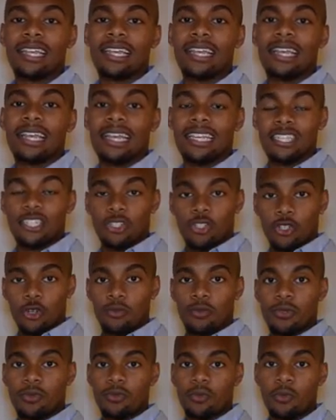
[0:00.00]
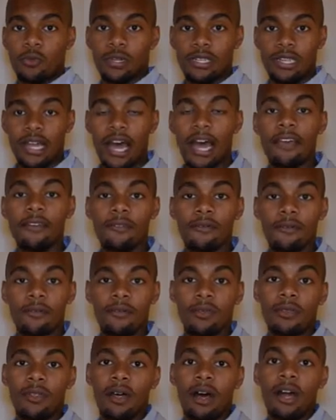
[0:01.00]
his troops would die
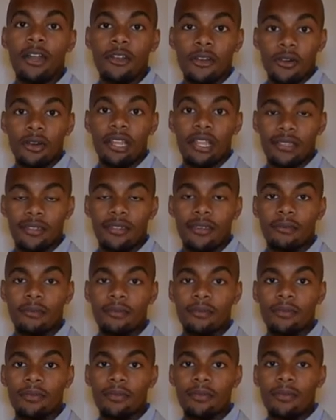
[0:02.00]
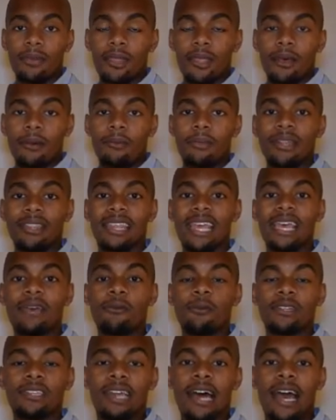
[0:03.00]
underneath him, but they
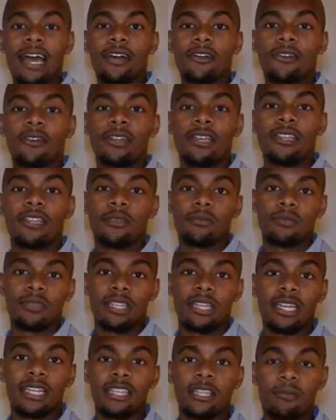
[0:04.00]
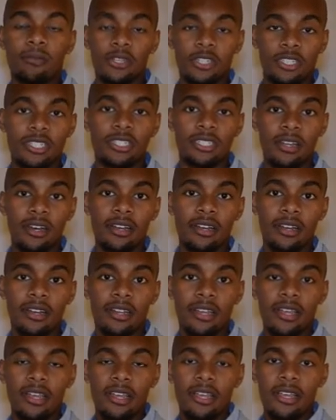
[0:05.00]
would die underneath him to get the mission done.
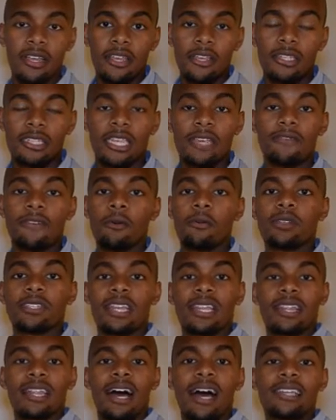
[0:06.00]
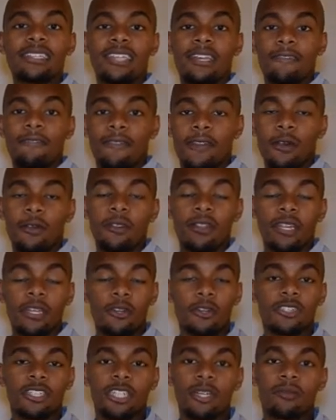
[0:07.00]
You see, if it was a laissez-faire
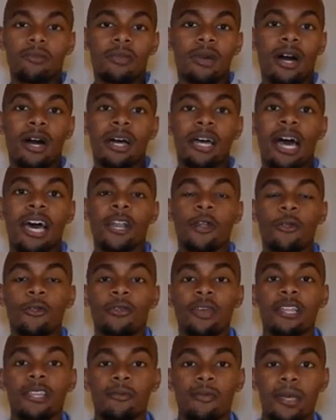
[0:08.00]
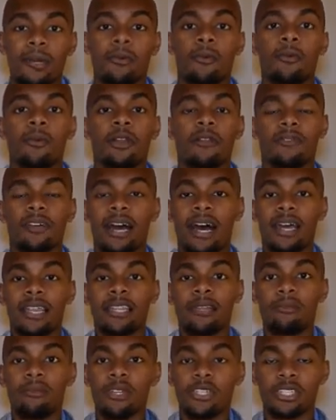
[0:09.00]
leadership, I don't think the people would have gotten
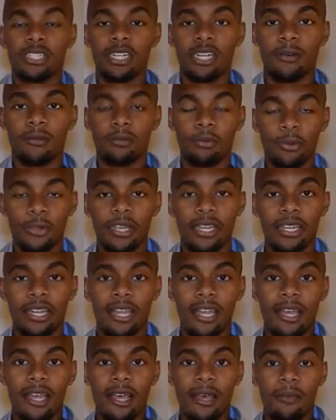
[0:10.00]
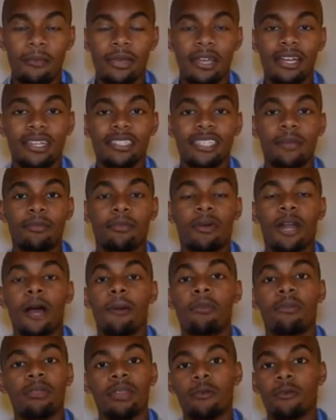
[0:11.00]
the mission complete because they
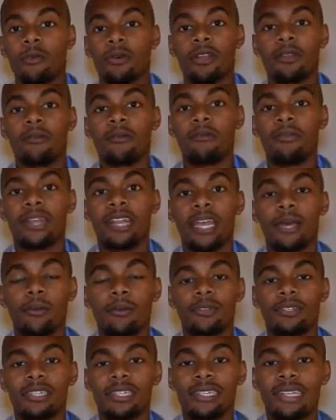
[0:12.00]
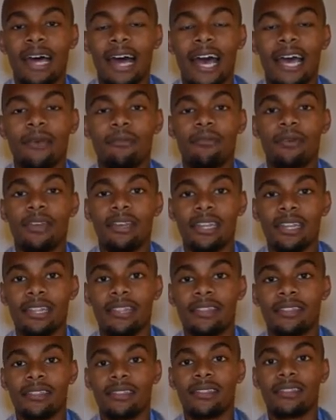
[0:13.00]
probably wouldn't have been able to die beneath
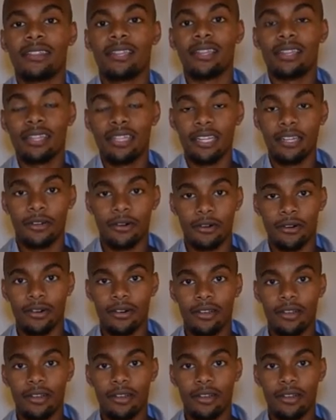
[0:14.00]
the leader.